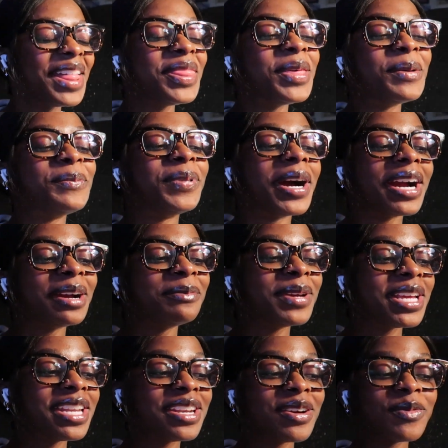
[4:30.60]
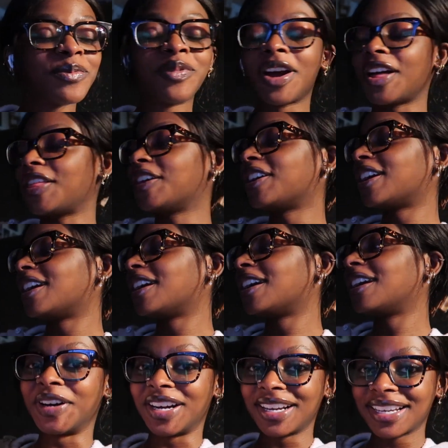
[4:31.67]
the Bergman Brother
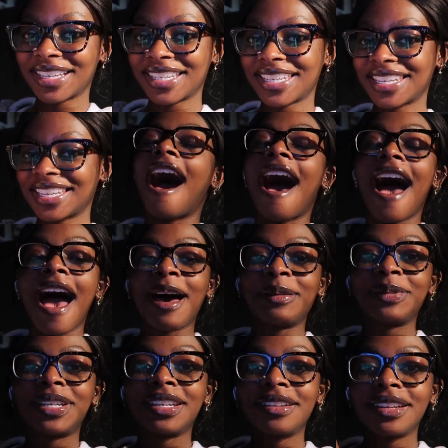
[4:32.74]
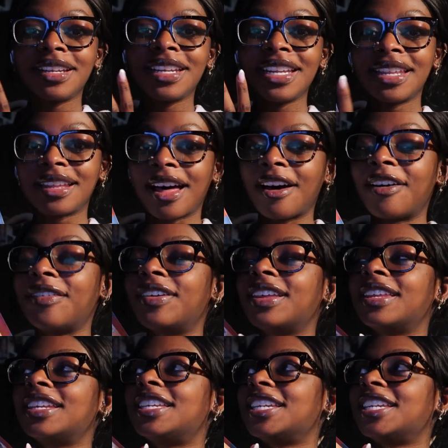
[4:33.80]
books. I absolutely love this